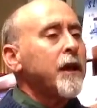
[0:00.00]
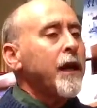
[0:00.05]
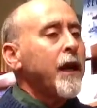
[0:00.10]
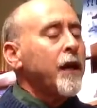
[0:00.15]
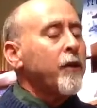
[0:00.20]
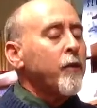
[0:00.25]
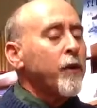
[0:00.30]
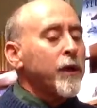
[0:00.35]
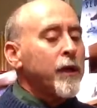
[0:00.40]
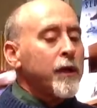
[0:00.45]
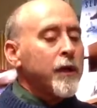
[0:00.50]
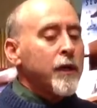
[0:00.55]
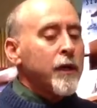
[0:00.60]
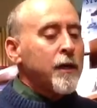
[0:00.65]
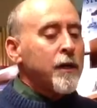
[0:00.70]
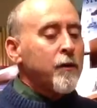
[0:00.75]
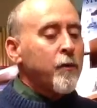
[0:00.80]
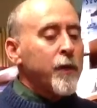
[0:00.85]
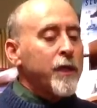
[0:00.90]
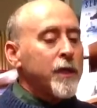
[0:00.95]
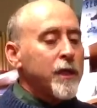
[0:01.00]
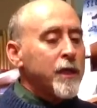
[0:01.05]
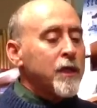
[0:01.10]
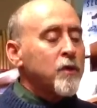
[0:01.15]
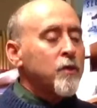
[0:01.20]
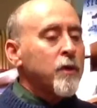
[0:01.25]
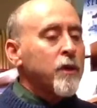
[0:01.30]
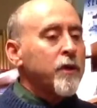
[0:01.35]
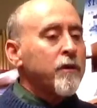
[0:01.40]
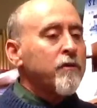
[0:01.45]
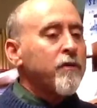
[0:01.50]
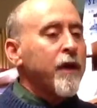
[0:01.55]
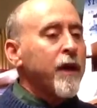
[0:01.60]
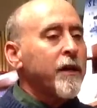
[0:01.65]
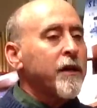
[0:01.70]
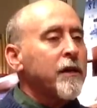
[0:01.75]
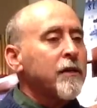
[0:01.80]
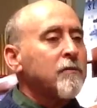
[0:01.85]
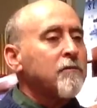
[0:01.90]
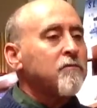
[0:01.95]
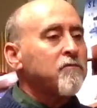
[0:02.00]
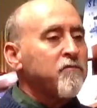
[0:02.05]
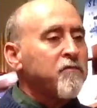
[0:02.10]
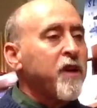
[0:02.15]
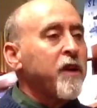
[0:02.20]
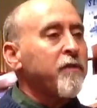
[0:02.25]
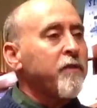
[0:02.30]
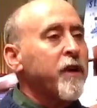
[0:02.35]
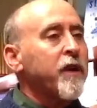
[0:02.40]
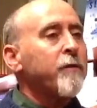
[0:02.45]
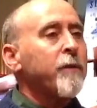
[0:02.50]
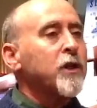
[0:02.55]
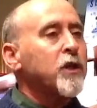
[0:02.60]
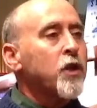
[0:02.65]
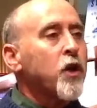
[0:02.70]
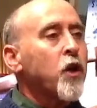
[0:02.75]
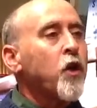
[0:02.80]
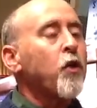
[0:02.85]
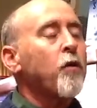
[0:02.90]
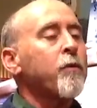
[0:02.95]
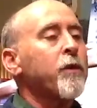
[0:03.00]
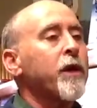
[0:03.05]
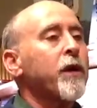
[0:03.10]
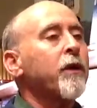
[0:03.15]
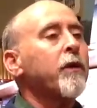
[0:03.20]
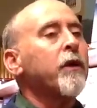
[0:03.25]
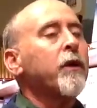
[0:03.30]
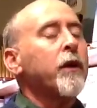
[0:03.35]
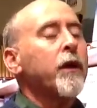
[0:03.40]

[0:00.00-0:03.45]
and really went to Israel and felt very much at home there.